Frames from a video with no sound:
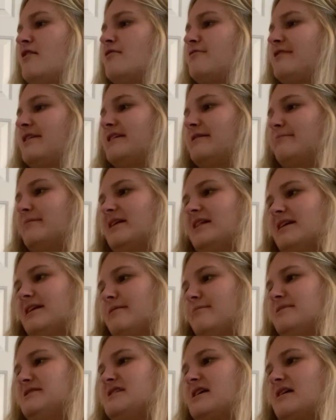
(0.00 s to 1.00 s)
read
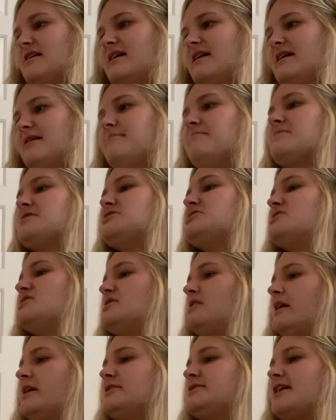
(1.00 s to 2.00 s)
Amelia Bedelia. She
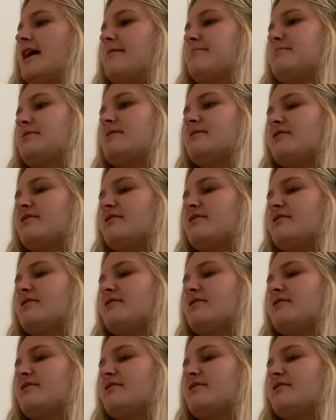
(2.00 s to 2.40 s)
looked up.